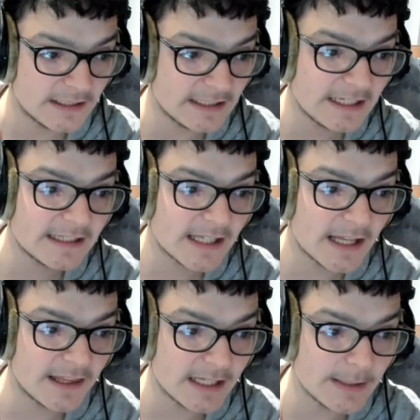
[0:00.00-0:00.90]
you need
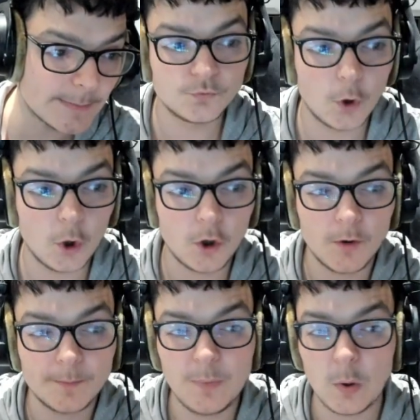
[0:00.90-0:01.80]
the
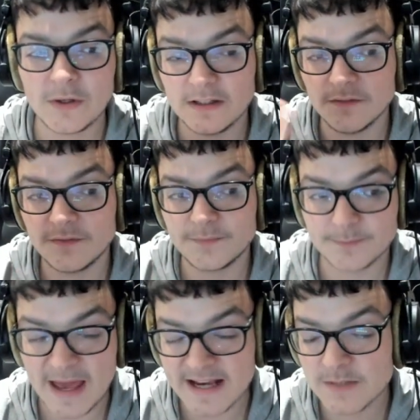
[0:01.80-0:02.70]
raw bucket of
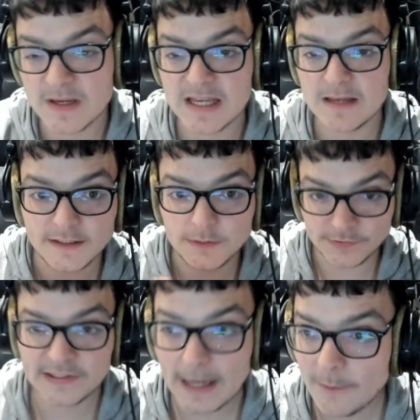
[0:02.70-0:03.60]
XP. You'll
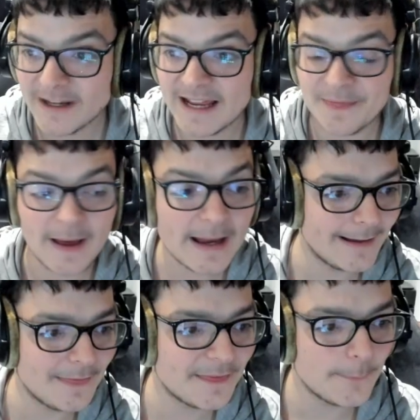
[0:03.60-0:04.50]
see how I get that,
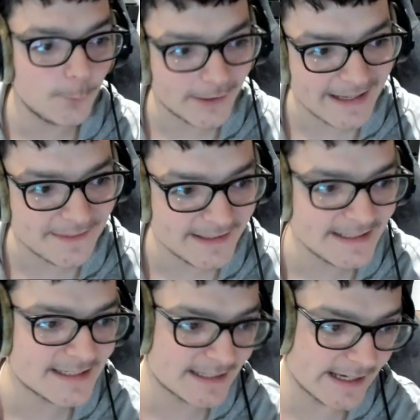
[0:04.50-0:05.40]
and then we'll get
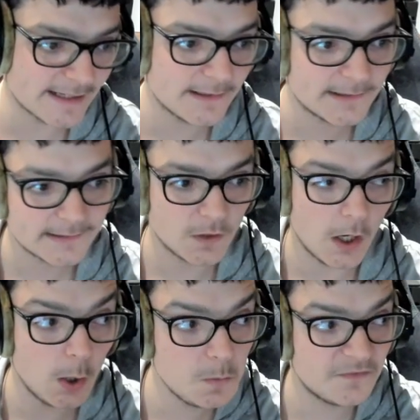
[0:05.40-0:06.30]
these things
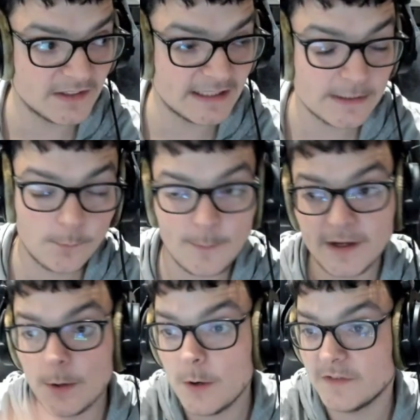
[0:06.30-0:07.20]
hopefully when we
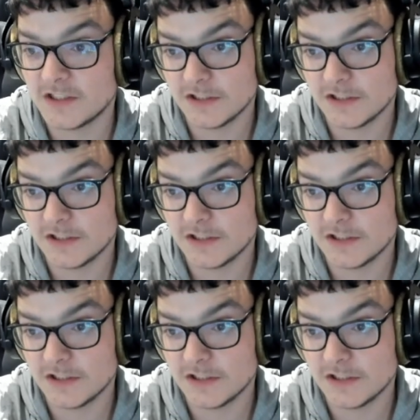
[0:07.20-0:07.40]
go over to the